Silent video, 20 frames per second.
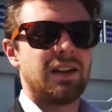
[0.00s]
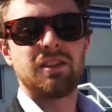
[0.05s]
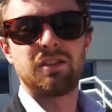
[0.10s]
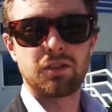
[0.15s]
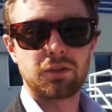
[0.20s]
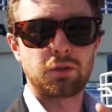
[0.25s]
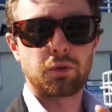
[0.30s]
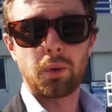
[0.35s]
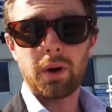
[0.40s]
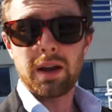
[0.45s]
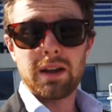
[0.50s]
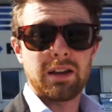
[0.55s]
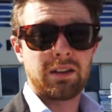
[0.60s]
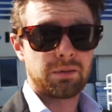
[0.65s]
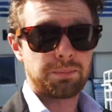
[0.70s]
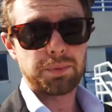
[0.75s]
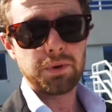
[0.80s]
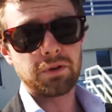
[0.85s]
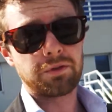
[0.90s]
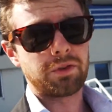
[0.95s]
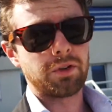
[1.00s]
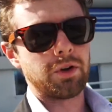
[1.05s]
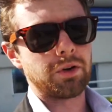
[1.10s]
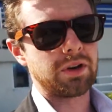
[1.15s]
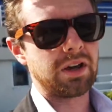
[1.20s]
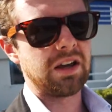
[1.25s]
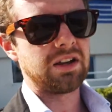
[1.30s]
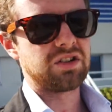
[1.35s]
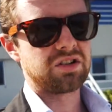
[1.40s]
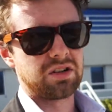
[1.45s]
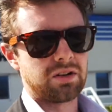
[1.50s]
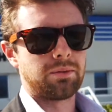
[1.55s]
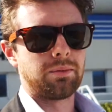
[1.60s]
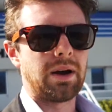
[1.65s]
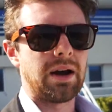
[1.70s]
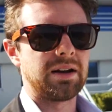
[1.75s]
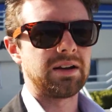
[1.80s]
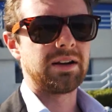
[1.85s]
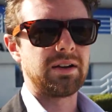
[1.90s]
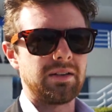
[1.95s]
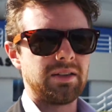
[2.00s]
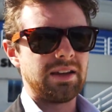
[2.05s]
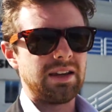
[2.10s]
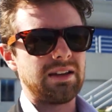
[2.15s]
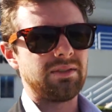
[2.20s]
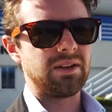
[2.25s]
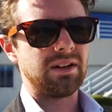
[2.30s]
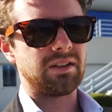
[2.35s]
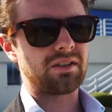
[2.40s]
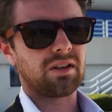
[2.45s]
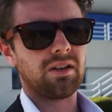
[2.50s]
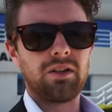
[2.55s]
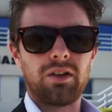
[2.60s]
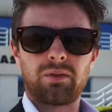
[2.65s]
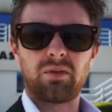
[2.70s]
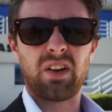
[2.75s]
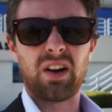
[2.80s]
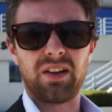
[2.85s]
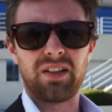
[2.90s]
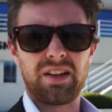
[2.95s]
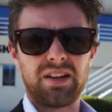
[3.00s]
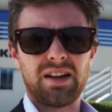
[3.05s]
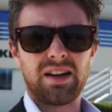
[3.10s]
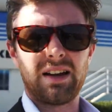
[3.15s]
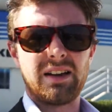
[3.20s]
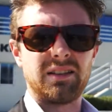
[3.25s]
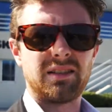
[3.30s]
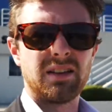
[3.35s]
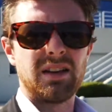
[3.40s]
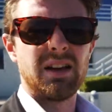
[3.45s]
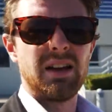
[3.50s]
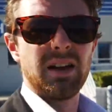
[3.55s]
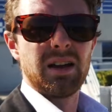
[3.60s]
It's a great, it's a beautiful location. Around here in the evening, it's going to look fairly nice.